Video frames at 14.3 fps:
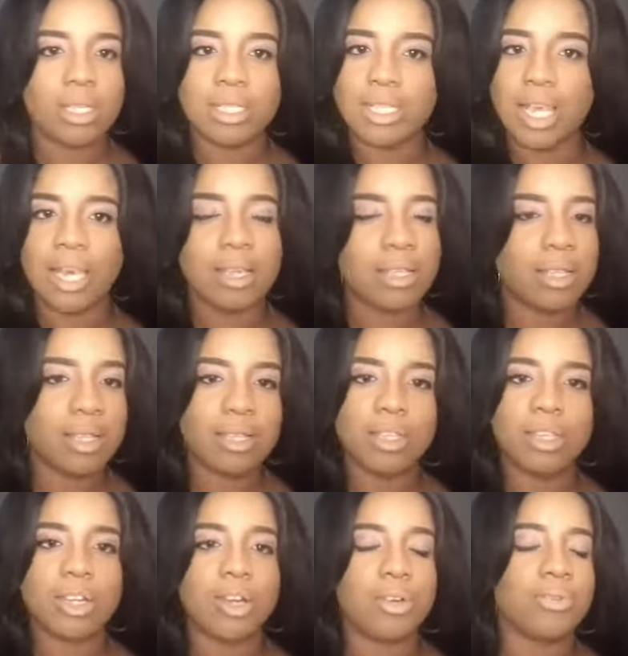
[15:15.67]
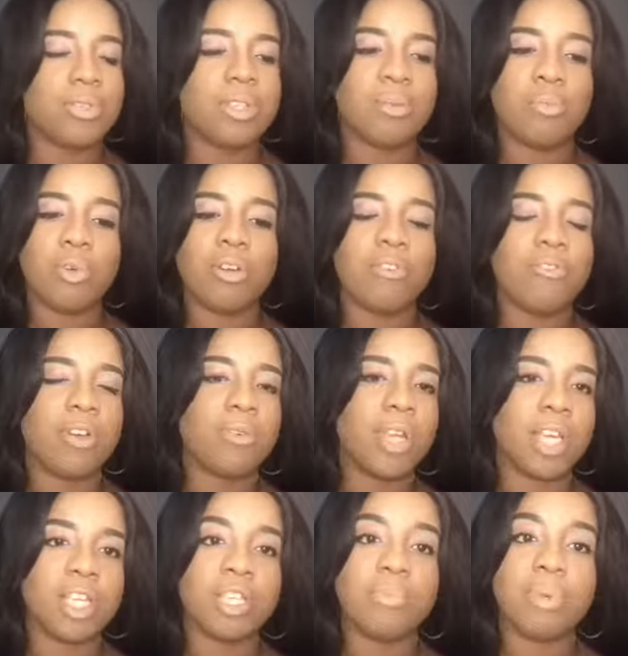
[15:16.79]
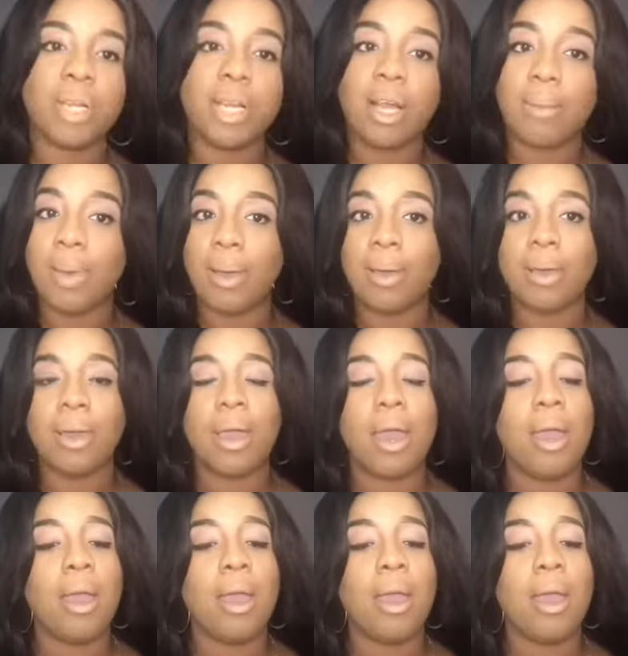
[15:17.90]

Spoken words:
take, you know, some more foundation, put it on my